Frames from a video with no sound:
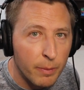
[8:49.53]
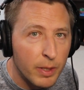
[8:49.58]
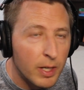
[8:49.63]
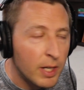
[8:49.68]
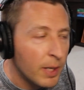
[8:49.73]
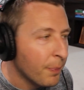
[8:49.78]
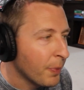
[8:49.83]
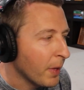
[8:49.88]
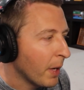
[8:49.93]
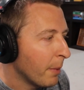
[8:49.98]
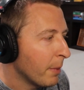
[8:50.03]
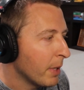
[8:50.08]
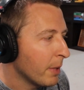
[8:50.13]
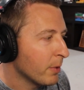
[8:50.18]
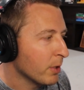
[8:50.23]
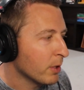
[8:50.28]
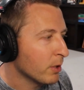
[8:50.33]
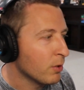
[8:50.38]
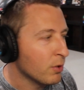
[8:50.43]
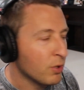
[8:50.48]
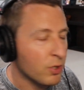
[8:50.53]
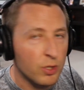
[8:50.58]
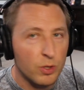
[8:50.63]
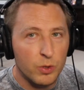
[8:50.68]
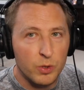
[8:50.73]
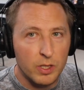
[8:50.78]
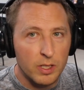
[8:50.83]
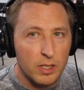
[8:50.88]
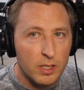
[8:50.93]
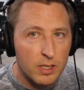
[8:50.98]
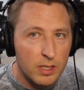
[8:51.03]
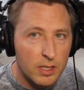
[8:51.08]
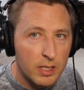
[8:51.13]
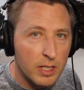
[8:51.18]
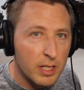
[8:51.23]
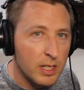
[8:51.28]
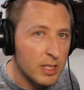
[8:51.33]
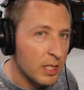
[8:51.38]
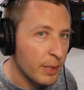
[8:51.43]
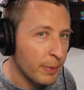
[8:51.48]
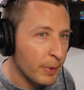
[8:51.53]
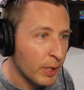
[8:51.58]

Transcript: uh, maybe you're used to using C, C++,